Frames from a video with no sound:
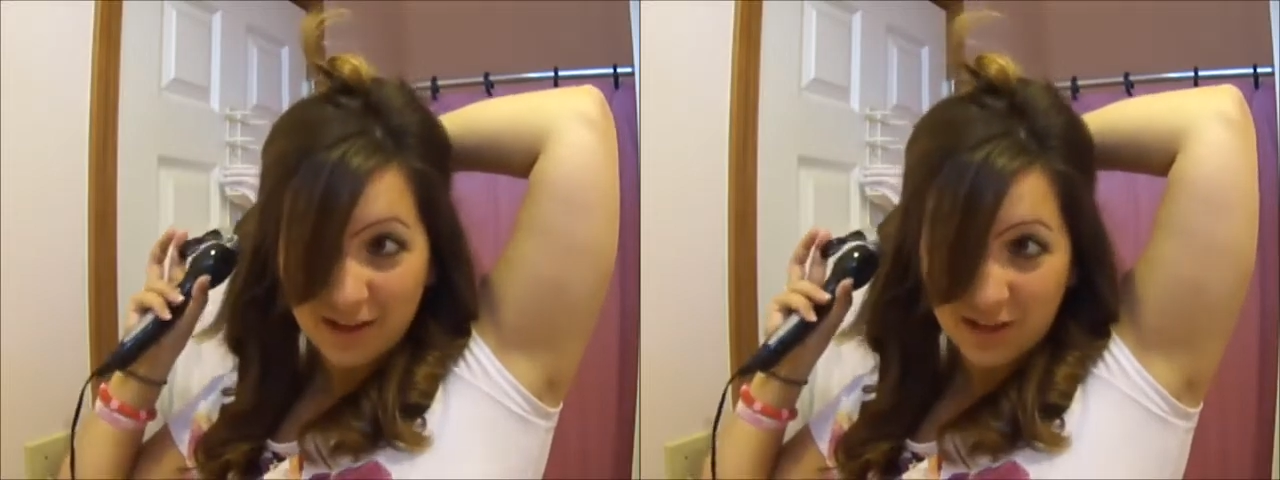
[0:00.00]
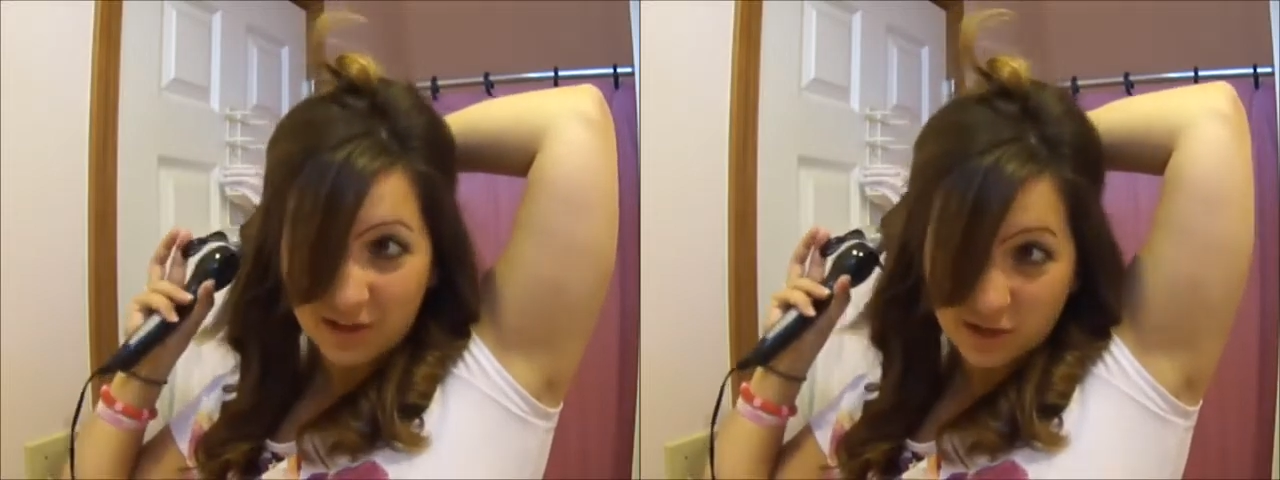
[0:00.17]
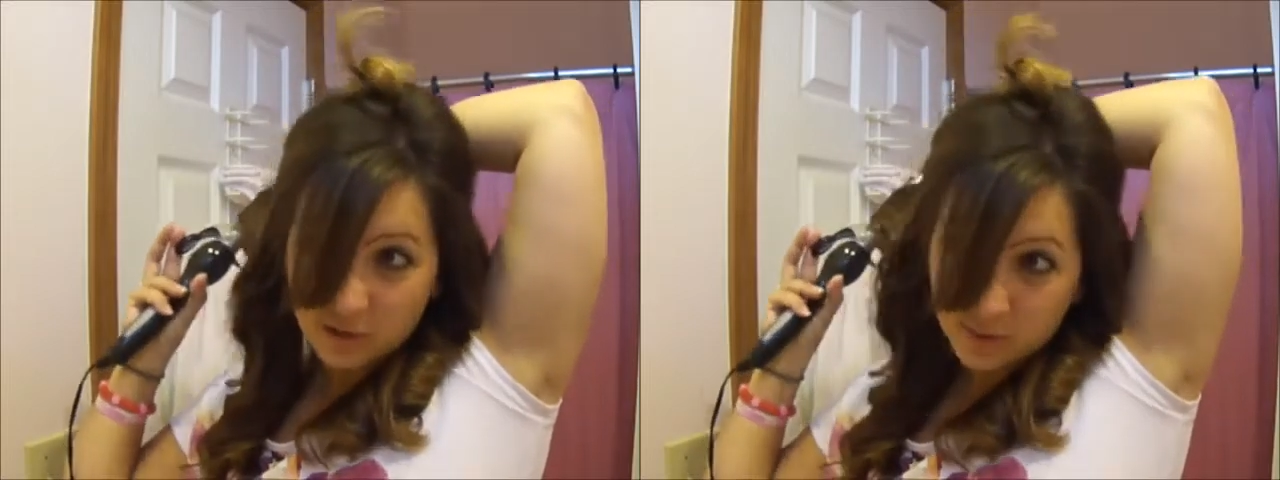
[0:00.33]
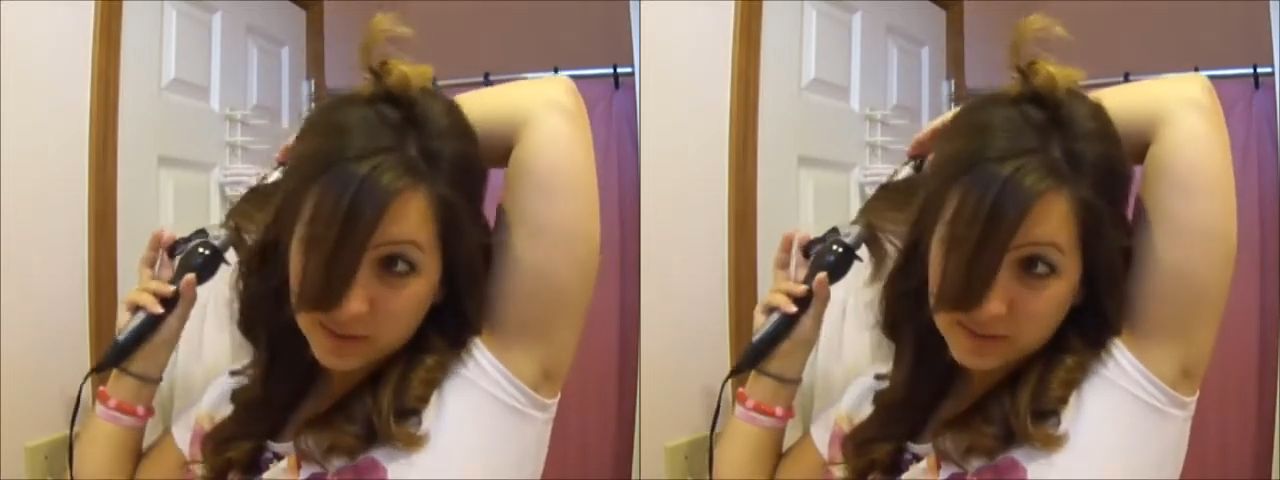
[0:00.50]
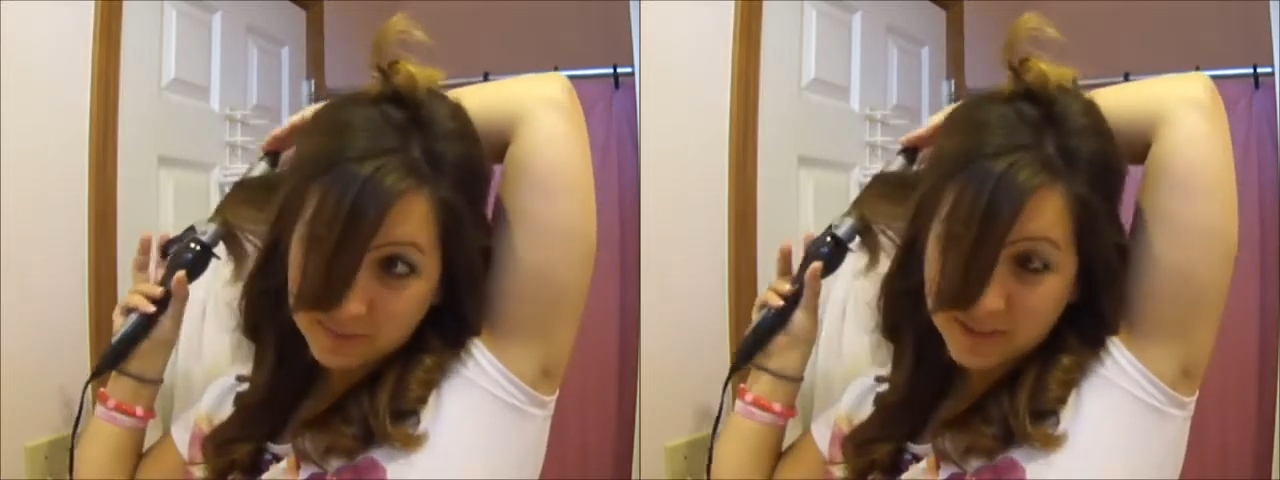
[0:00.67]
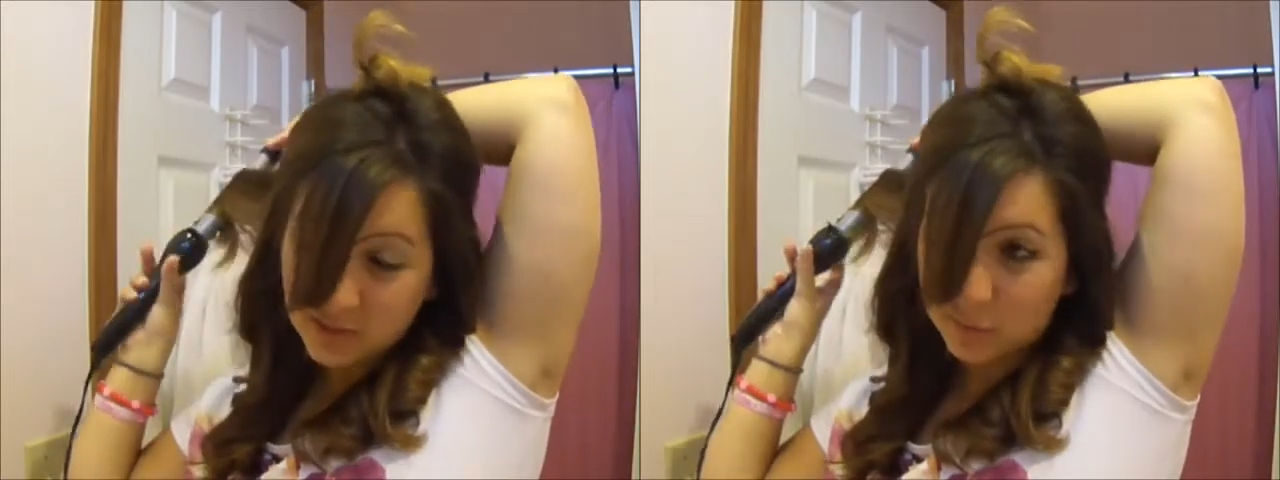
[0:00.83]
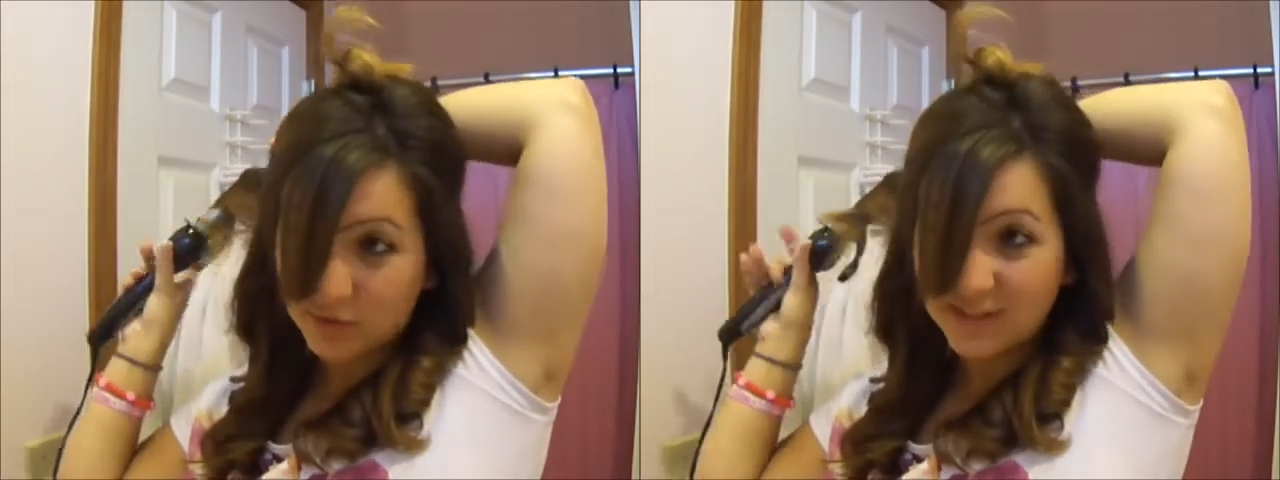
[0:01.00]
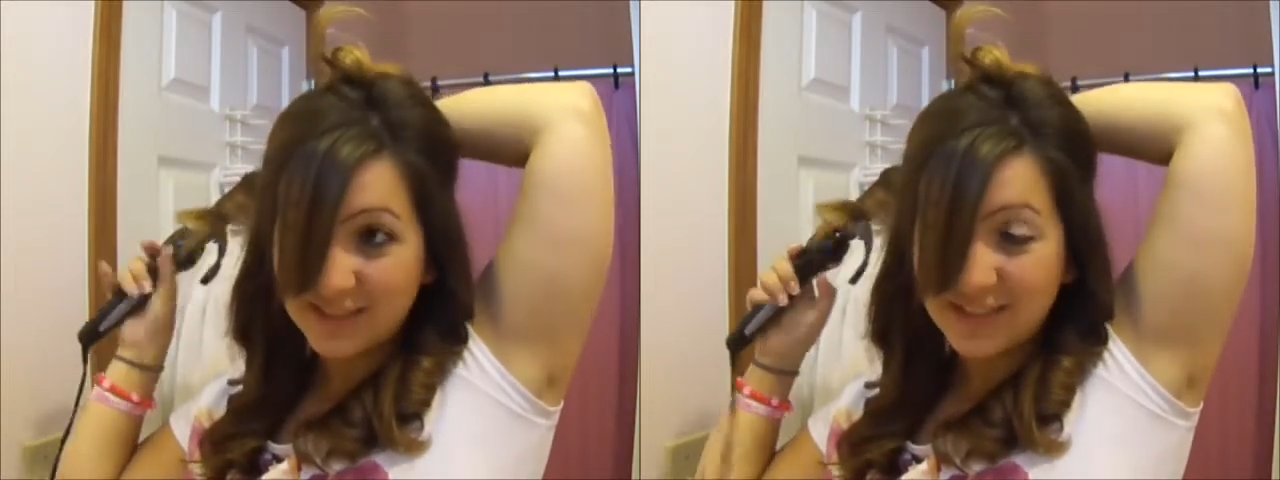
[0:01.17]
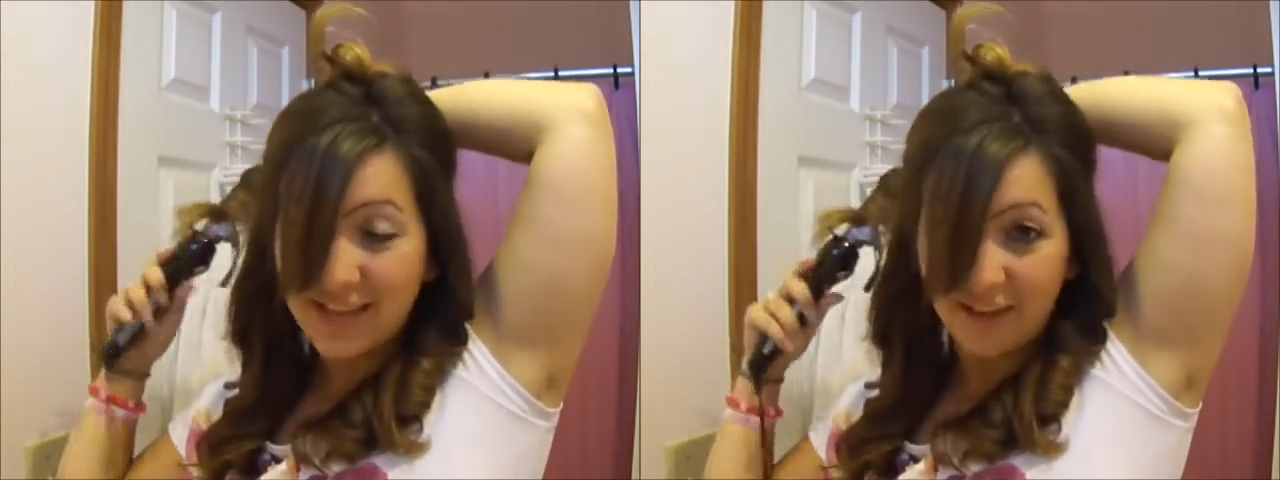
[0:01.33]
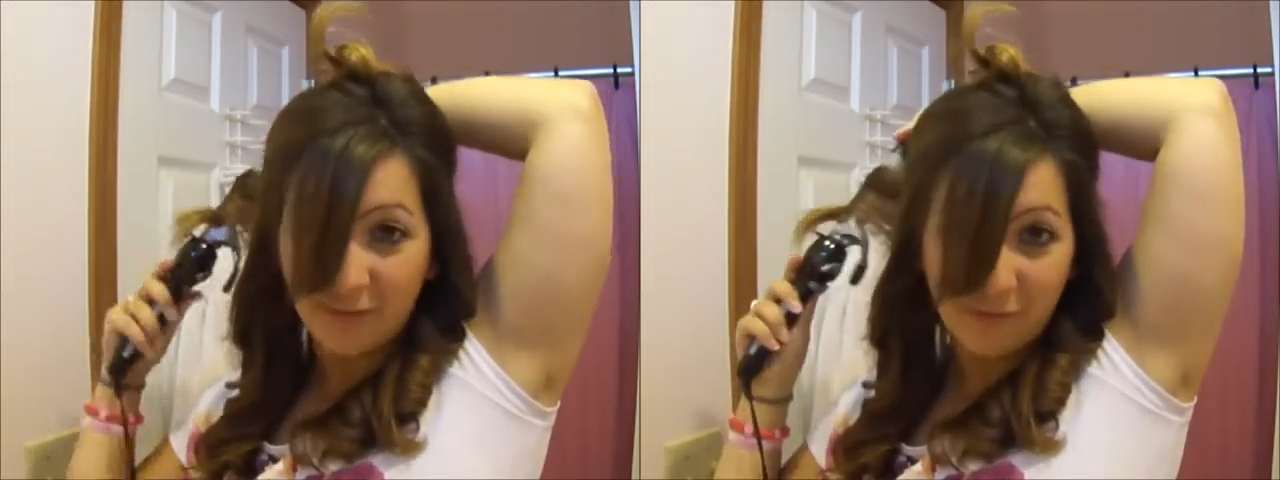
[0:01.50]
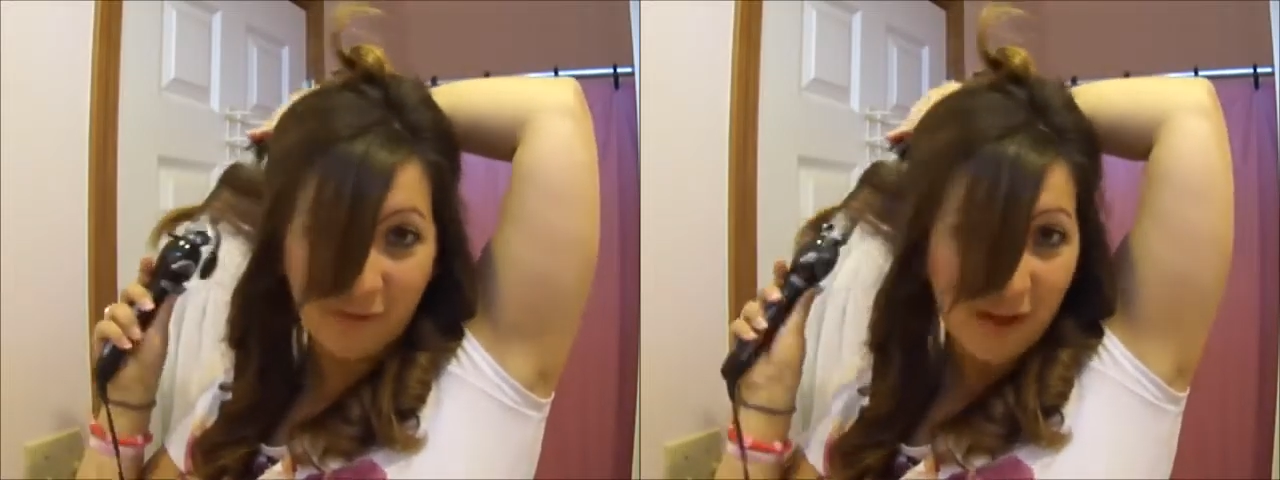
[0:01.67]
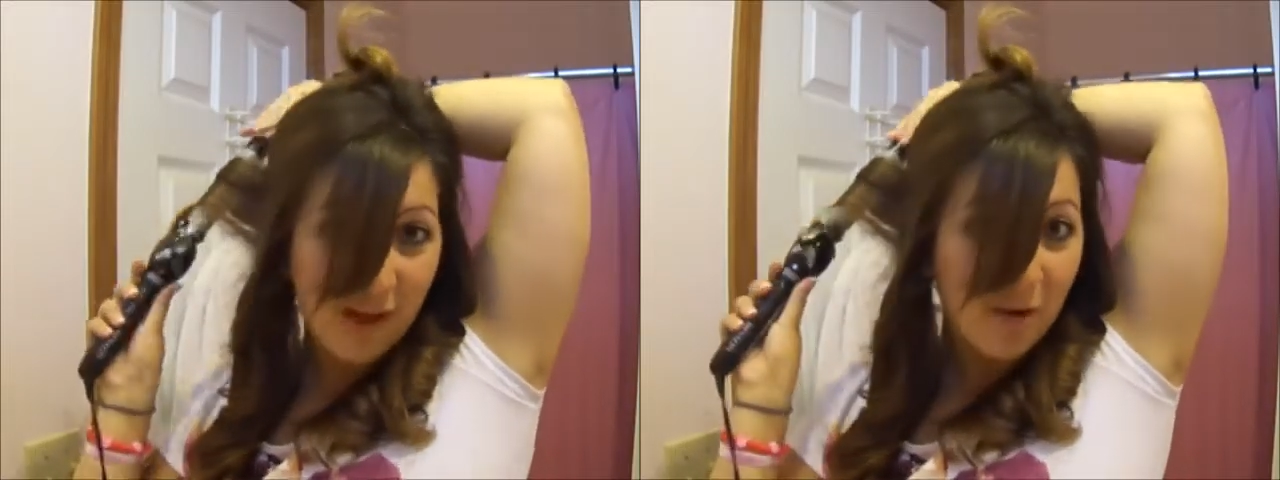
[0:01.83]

You know, you don't want it to be super stiff,